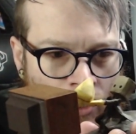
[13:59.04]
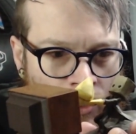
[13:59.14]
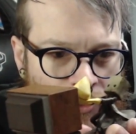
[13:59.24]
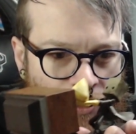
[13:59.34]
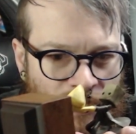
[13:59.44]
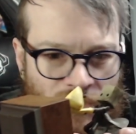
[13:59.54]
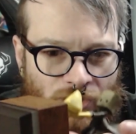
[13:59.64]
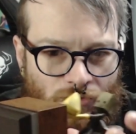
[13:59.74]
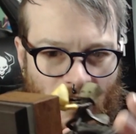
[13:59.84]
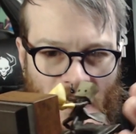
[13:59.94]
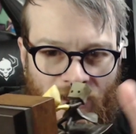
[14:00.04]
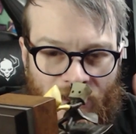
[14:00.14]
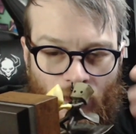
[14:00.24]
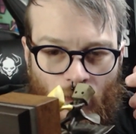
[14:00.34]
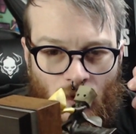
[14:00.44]
So this is really
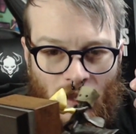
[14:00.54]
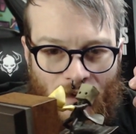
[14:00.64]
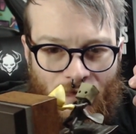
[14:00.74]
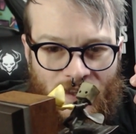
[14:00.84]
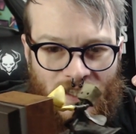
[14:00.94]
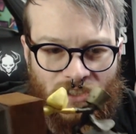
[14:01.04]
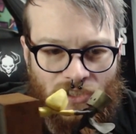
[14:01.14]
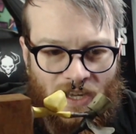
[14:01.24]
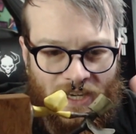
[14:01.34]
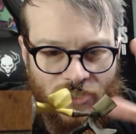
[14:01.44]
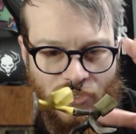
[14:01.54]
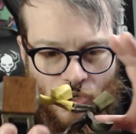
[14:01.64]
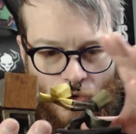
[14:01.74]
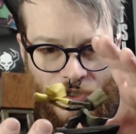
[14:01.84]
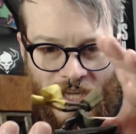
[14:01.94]
cool. Everything's like
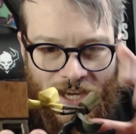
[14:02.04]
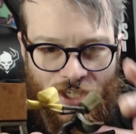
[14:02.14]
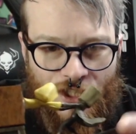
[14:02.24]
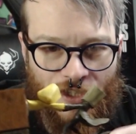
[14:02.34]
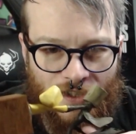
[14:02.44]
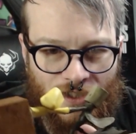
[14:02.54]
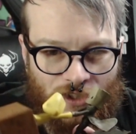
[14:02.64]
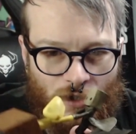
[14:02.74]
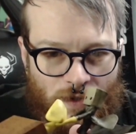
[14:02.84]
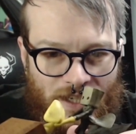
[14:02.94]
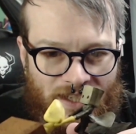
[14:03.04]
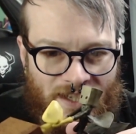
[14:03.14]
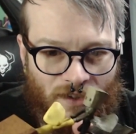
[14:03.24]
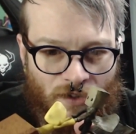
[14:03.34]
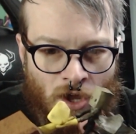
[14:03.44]
so textured and so
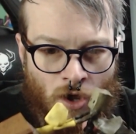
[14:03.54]
detailed.